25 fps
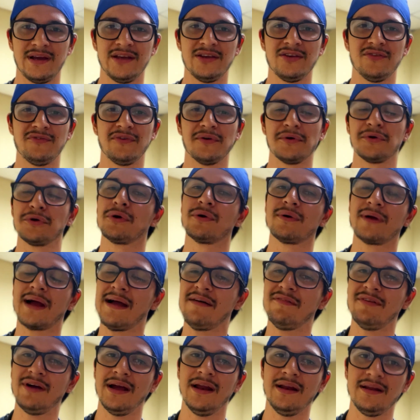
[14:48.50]
and you feel you don't
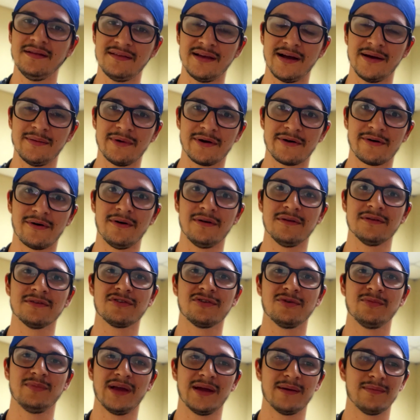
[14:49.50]
have any time at all
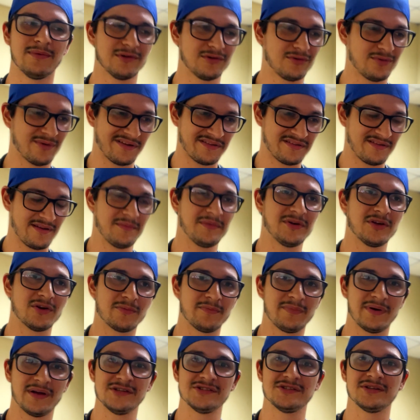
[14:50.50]
to be able to examine your
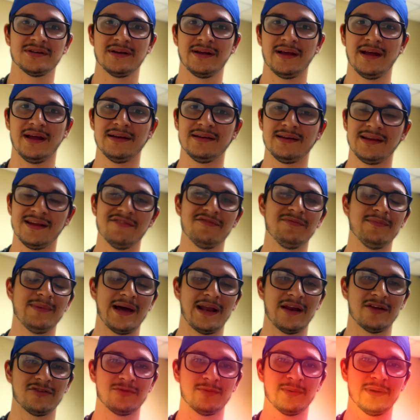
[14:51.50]
patient and give
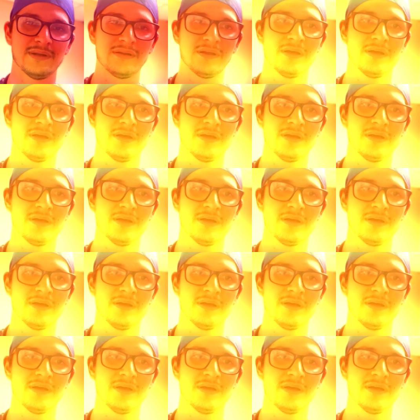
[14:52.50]
management.